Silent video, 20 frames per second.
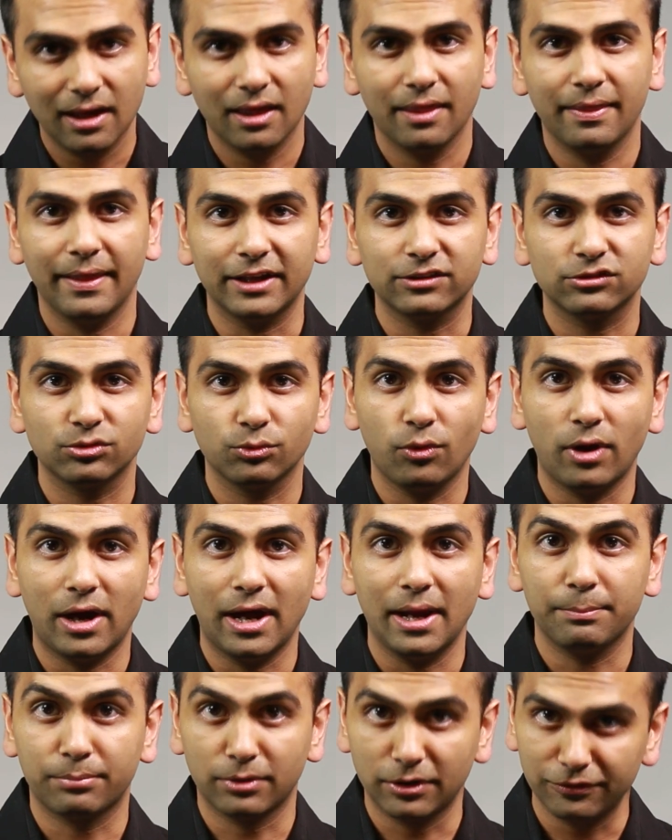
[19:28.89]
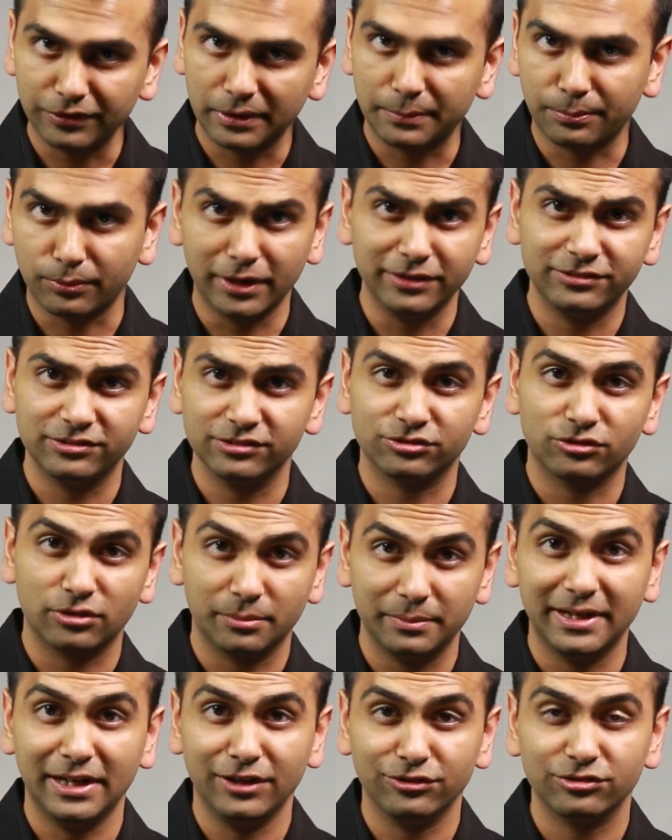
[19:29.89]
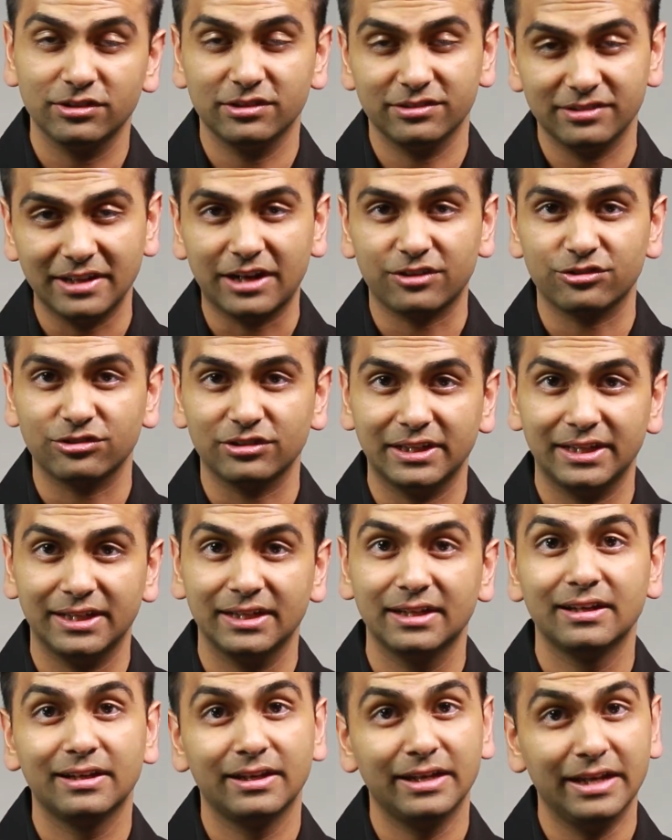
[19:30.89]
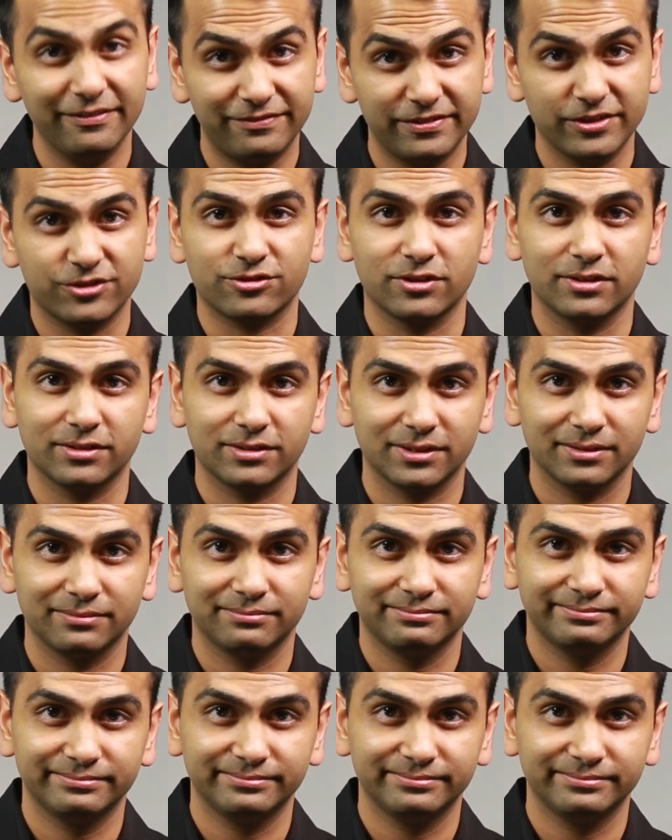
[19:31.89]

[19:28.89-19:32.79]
That's why perfect price discrimination is actually efficient.